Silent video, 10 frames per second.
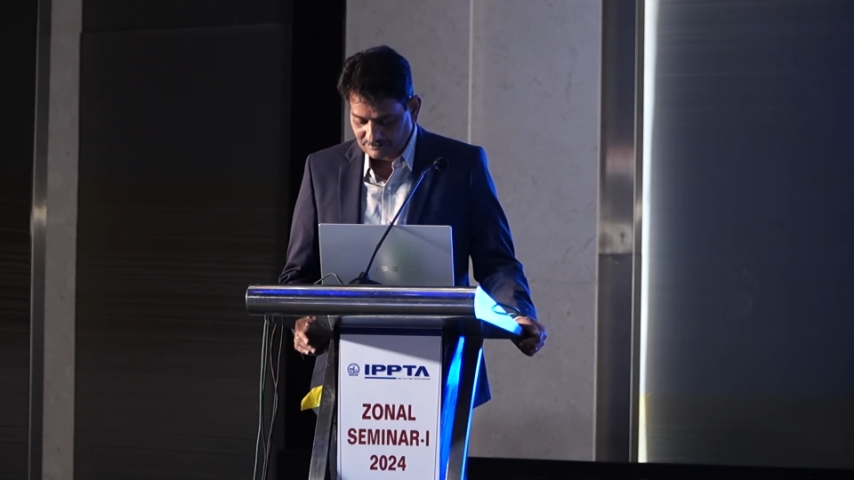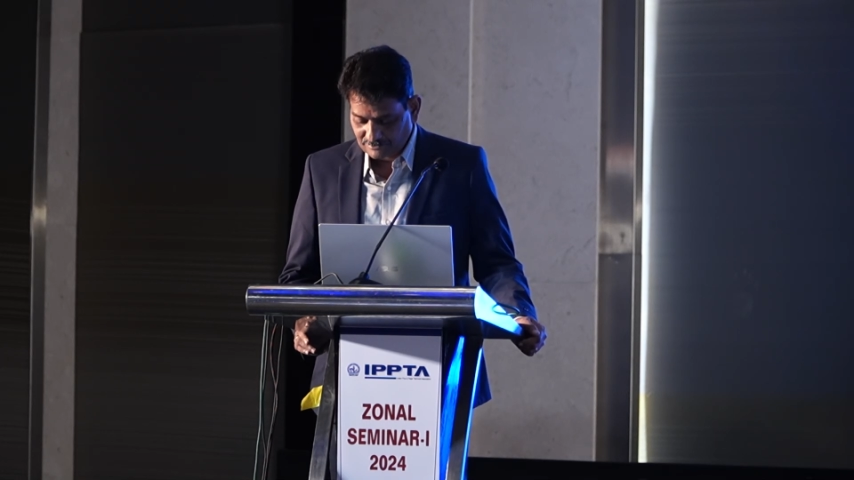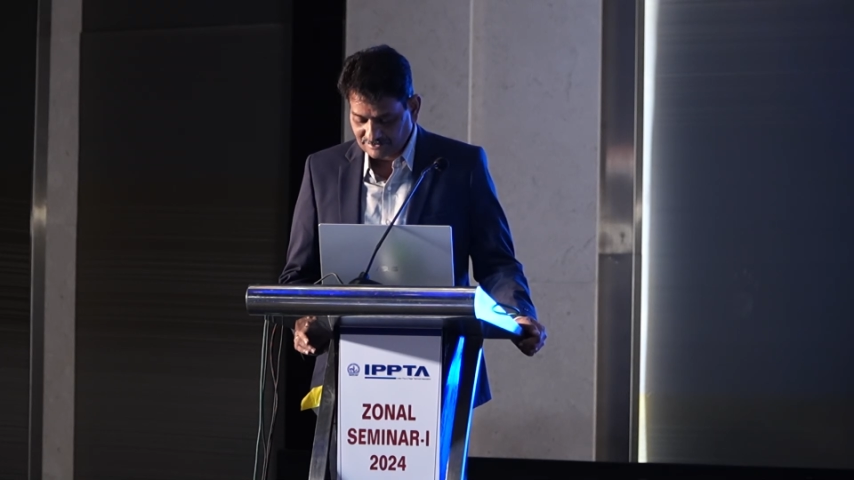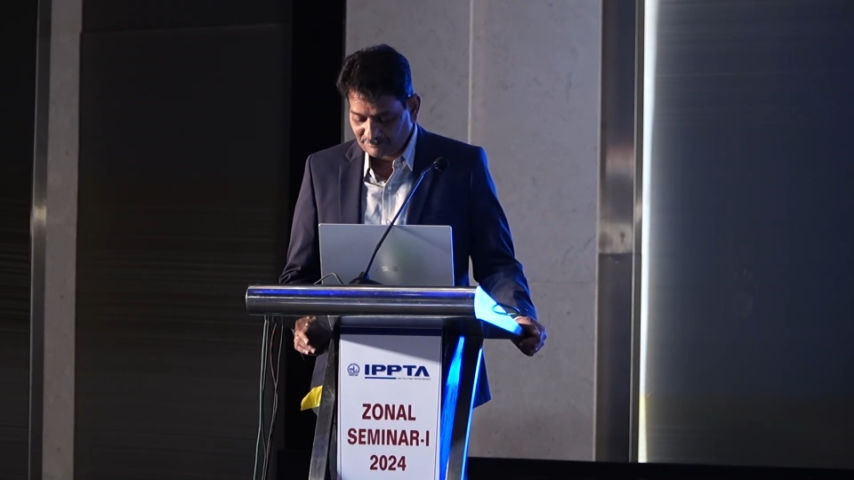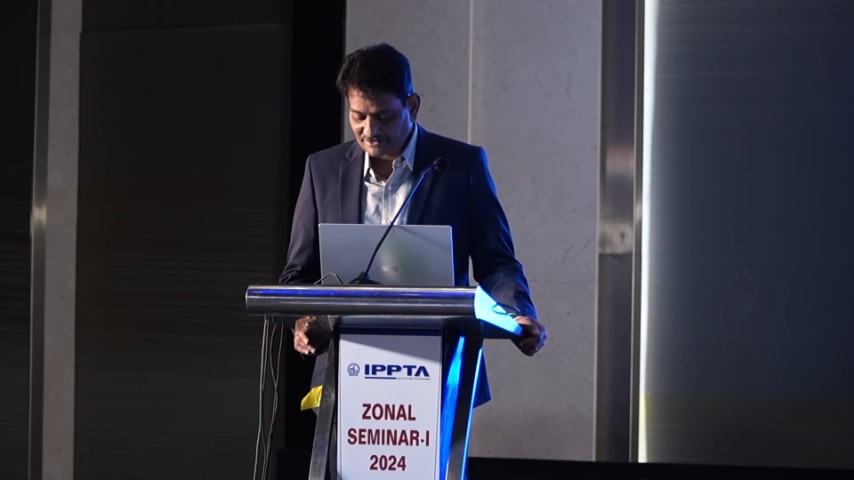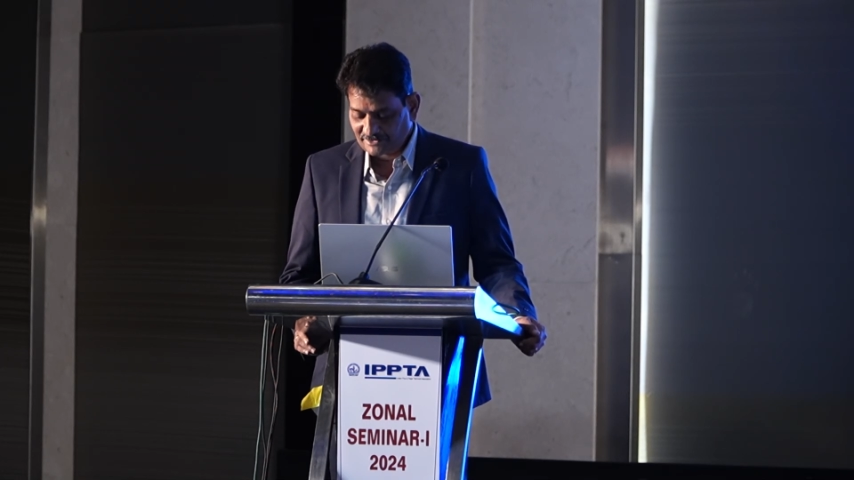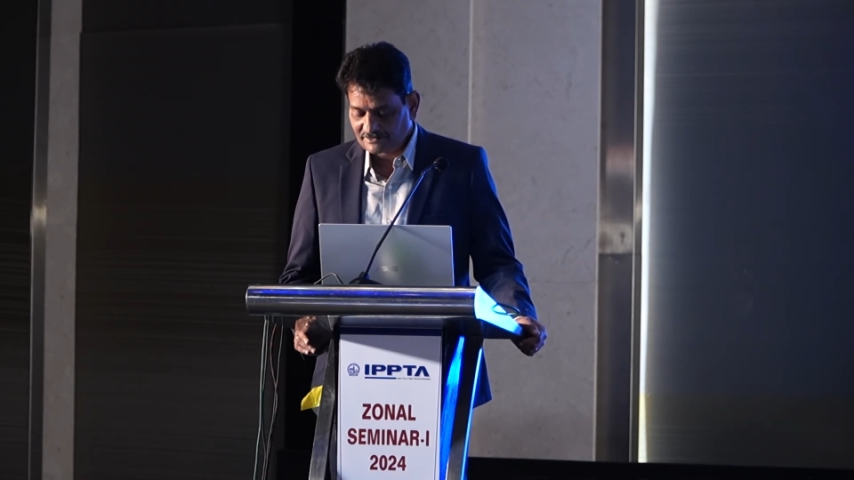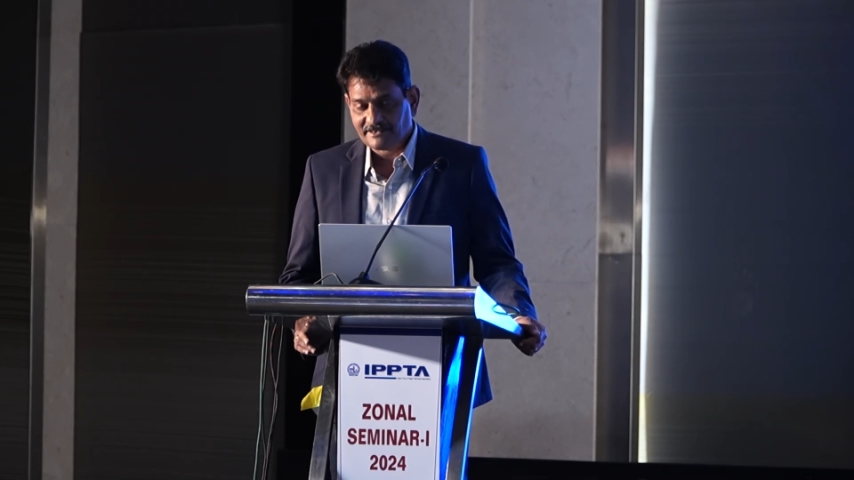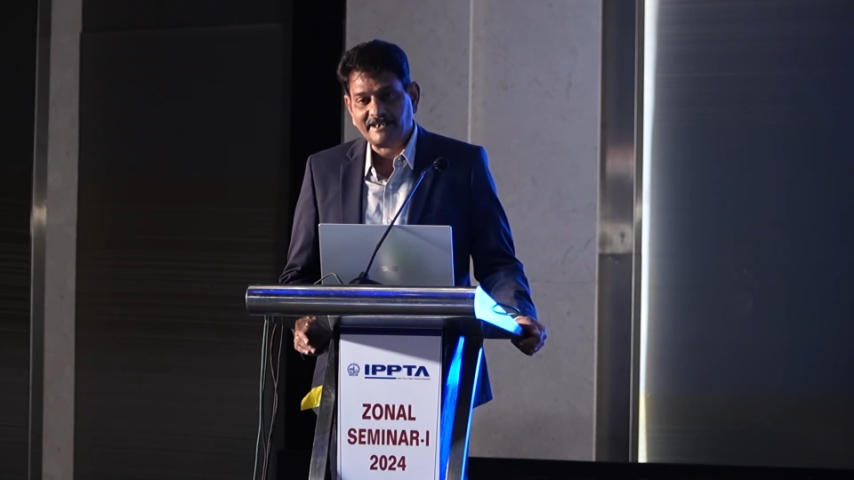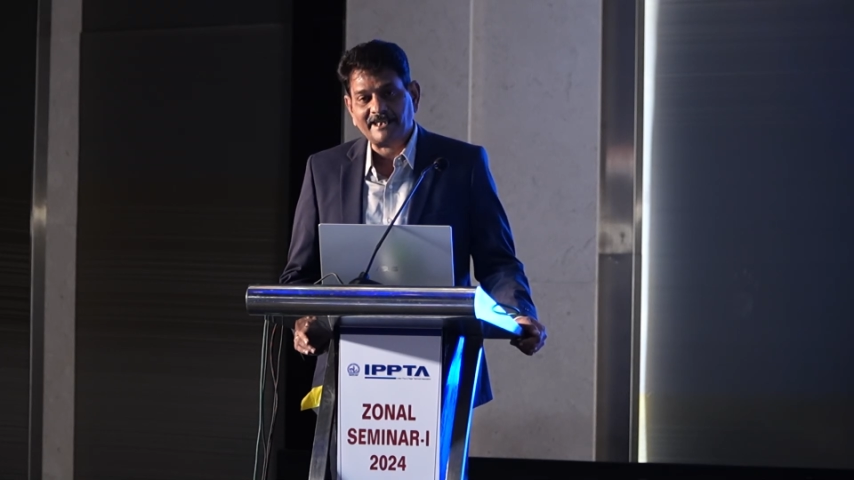The seminar
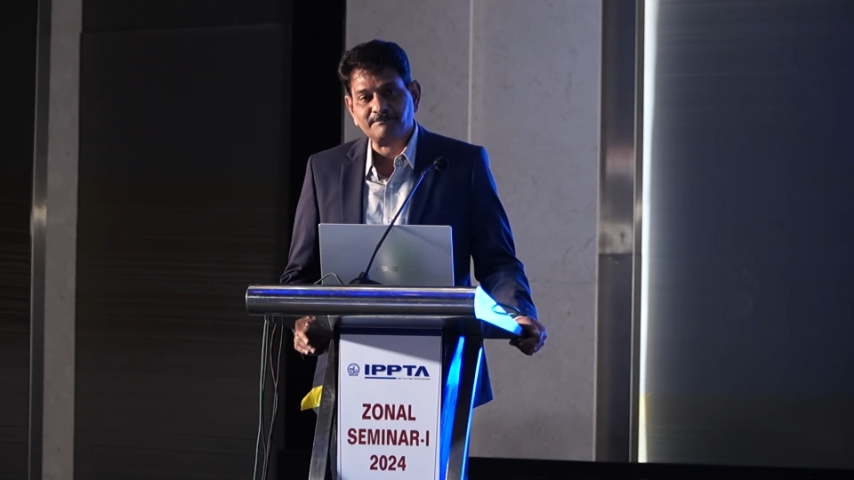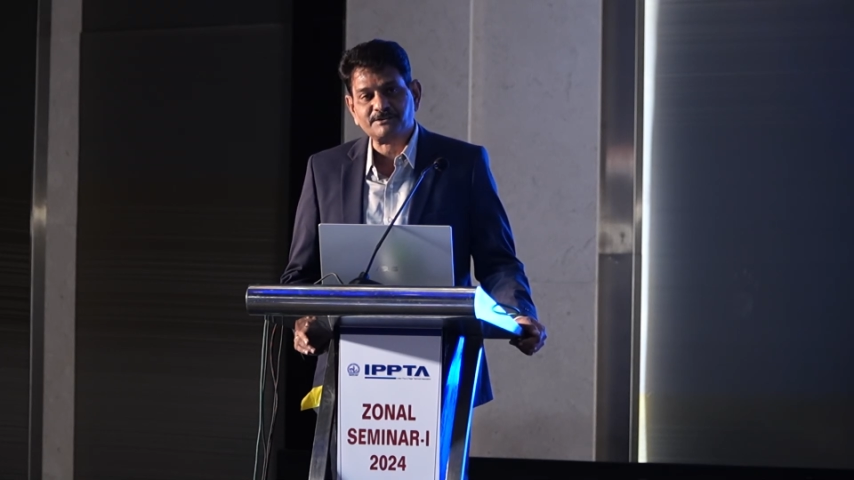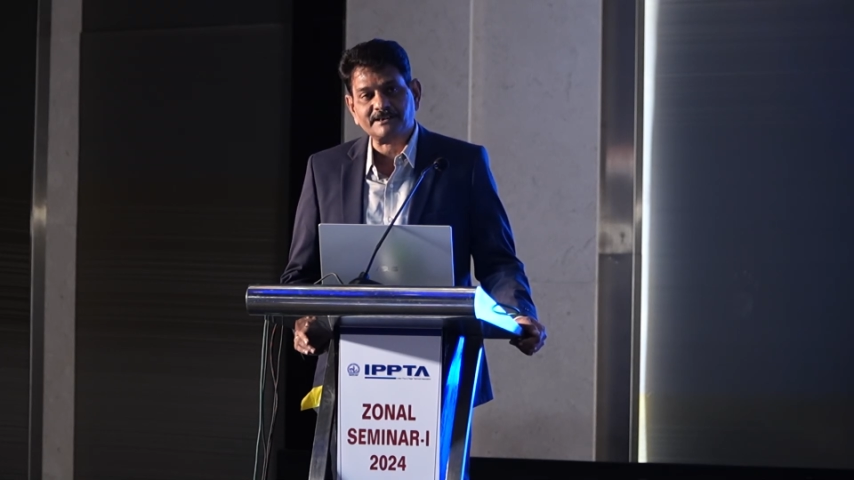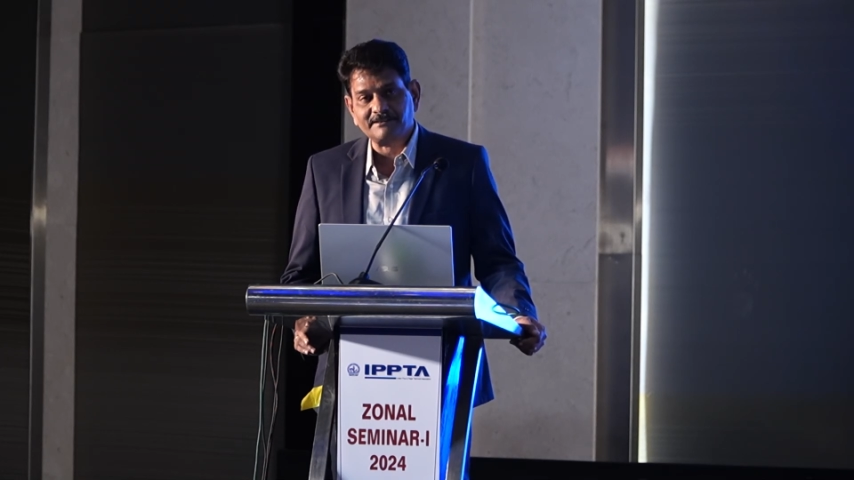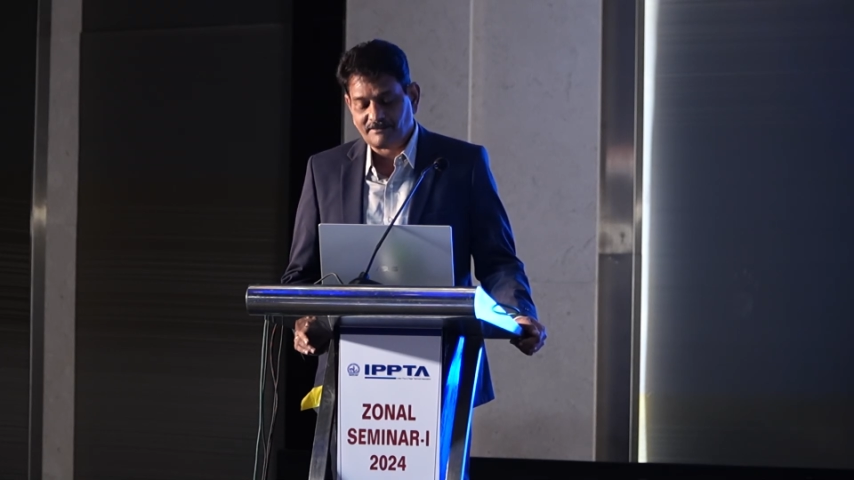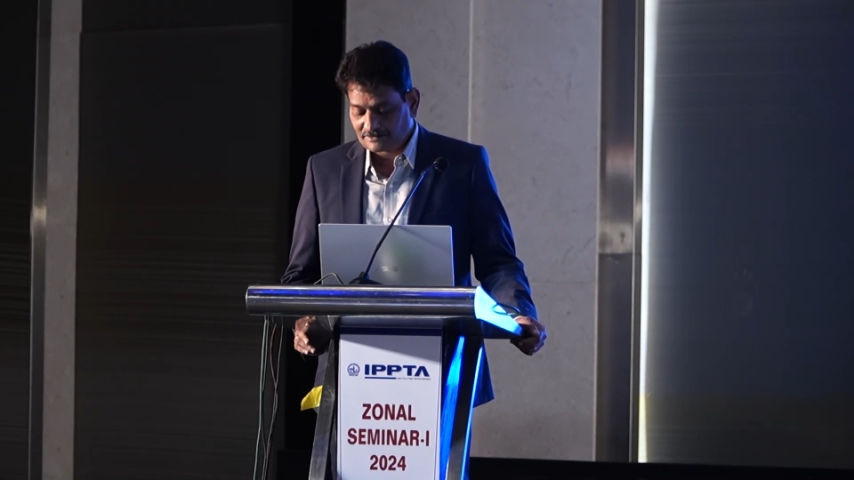aims to give a